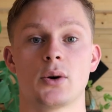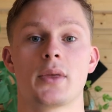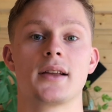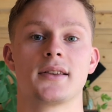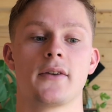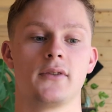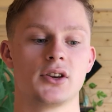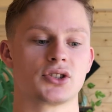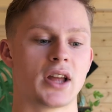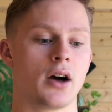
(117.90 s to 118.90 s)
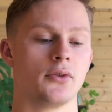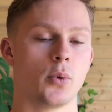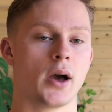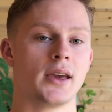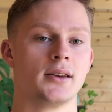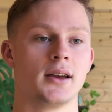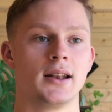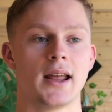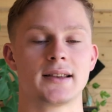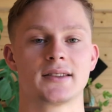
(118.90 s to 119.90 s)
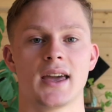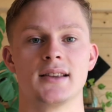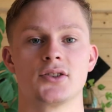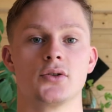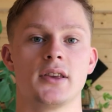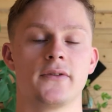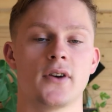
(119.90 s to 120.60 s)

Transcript: So with that definition out the way, let's get into the